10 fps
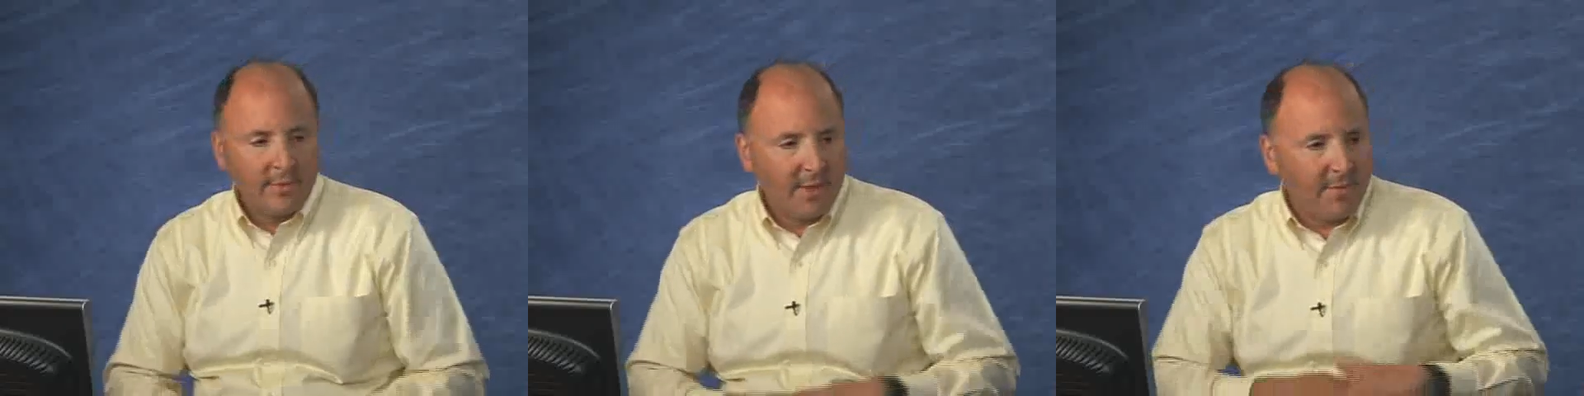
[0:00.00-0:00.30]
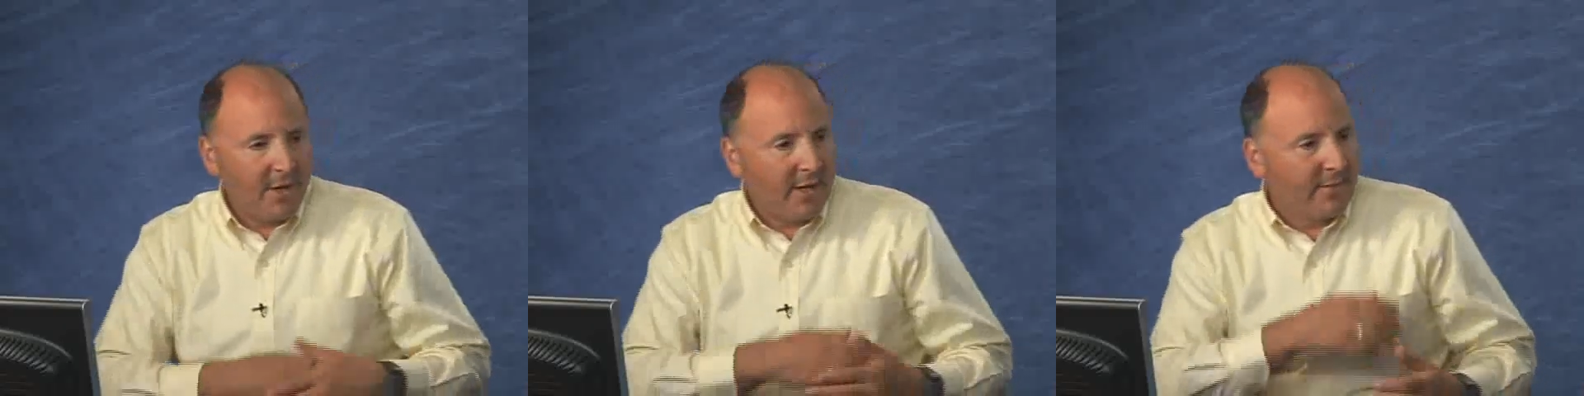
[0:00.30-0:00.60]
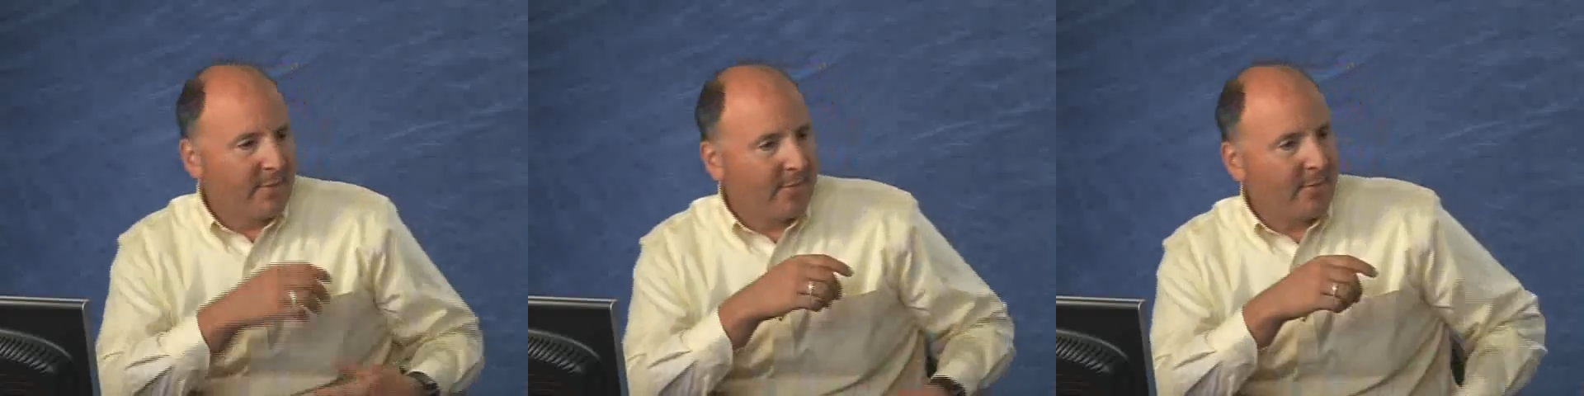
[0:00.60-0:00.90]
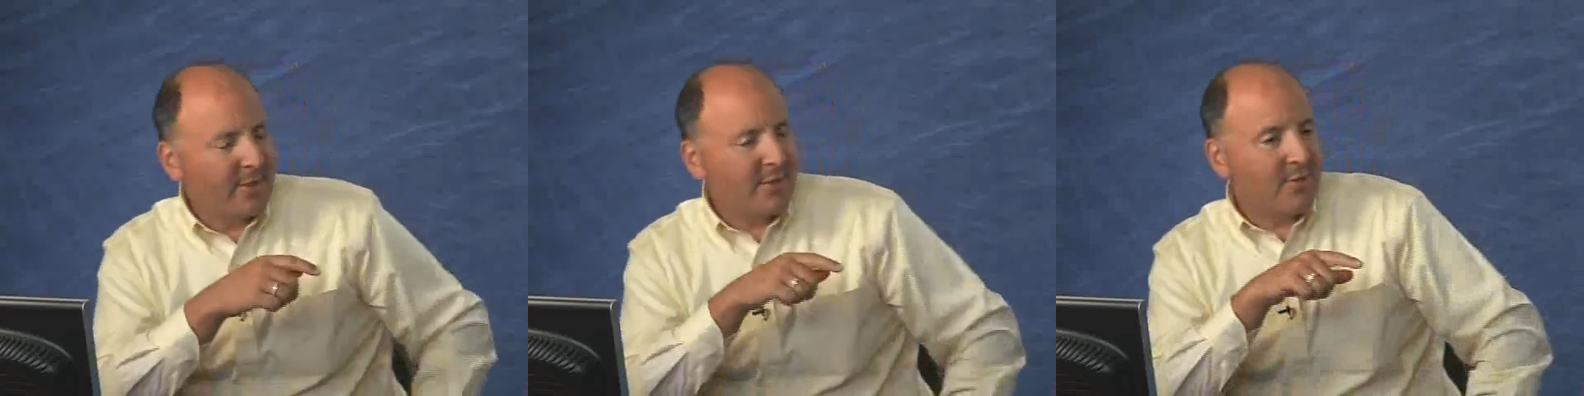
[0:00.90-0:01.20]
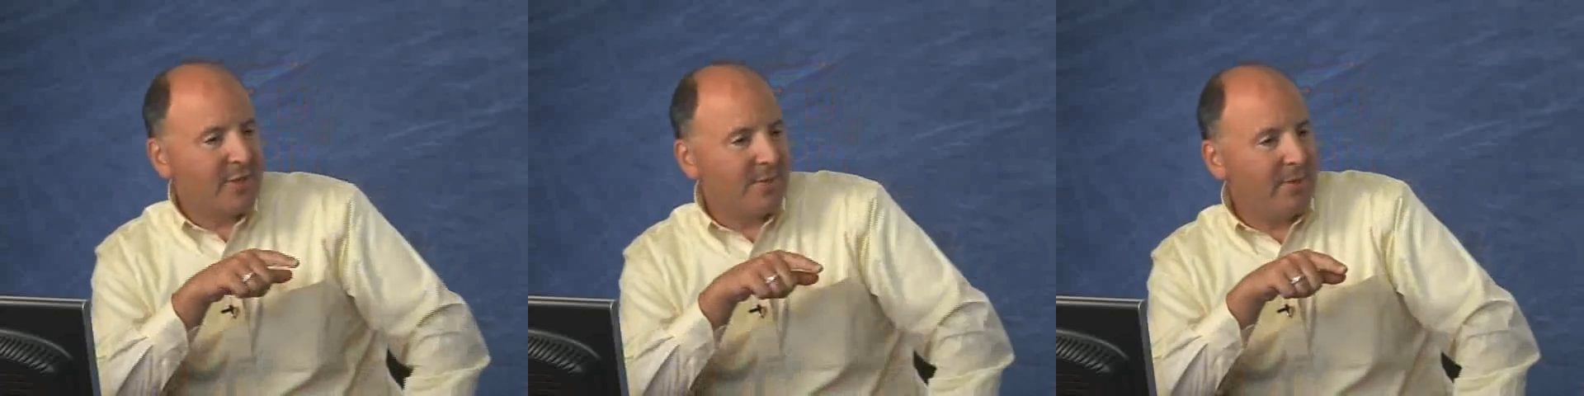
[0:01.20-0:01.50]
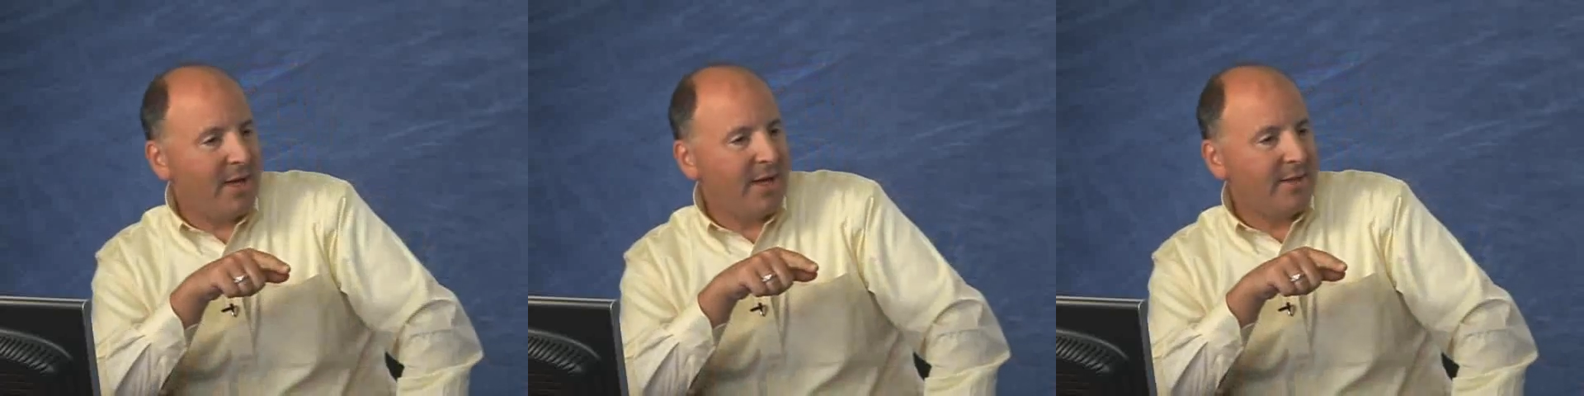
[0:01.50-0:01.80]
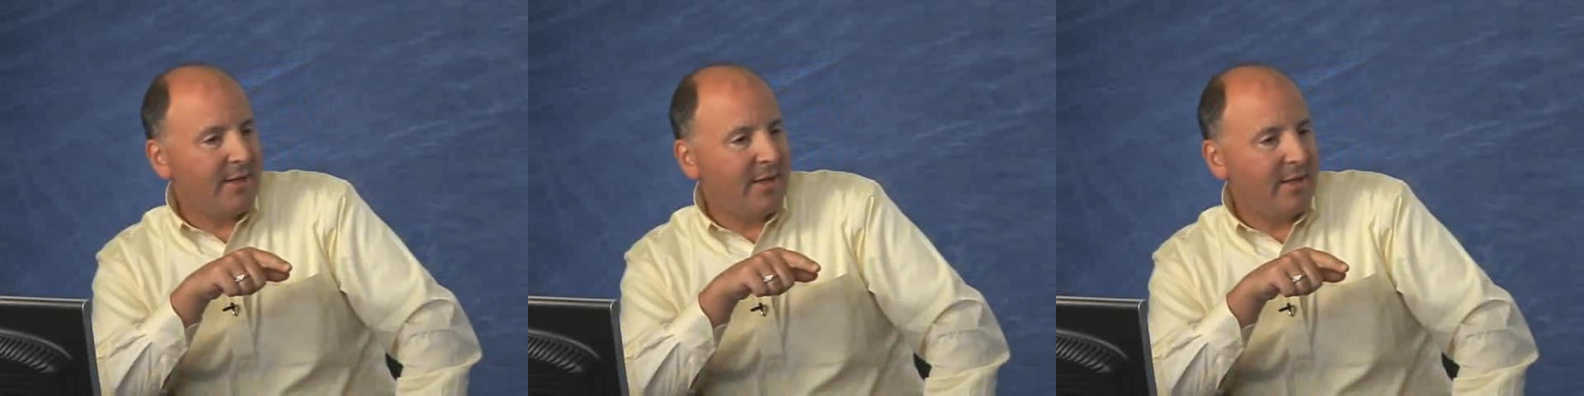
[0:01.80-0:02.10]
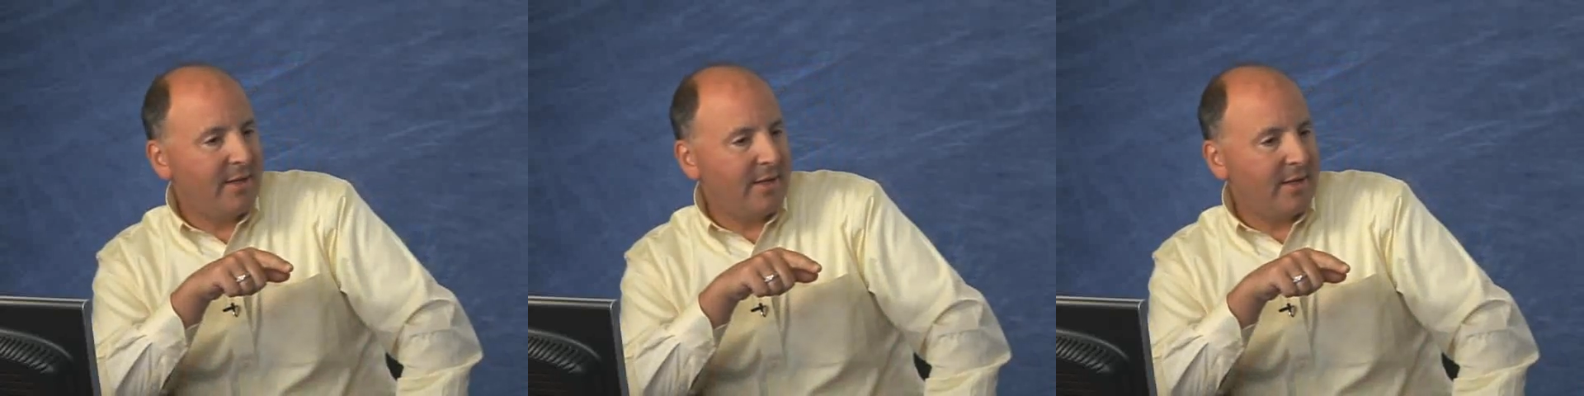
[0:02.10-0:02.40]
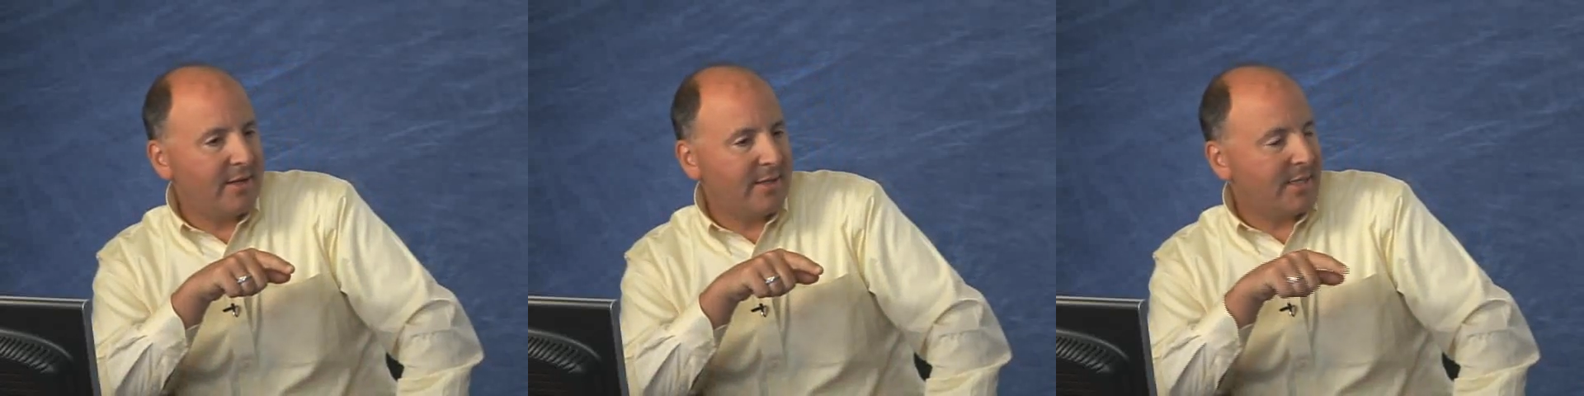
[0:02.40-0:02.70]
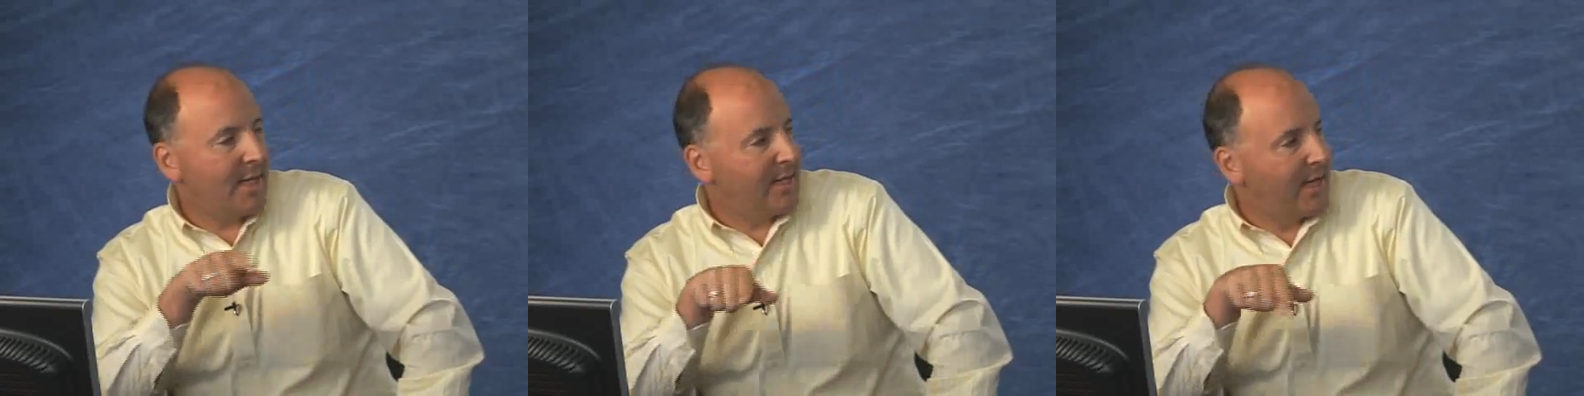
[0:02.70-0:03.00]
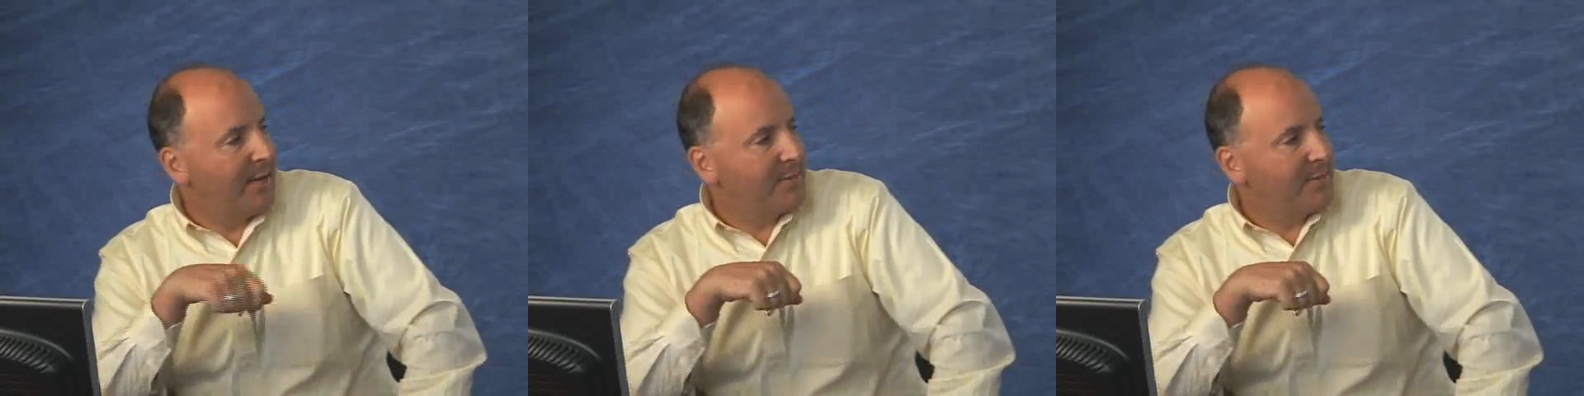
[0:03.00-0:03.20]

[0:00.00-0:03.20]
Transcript: Now, Mark, what's the reason behind the site name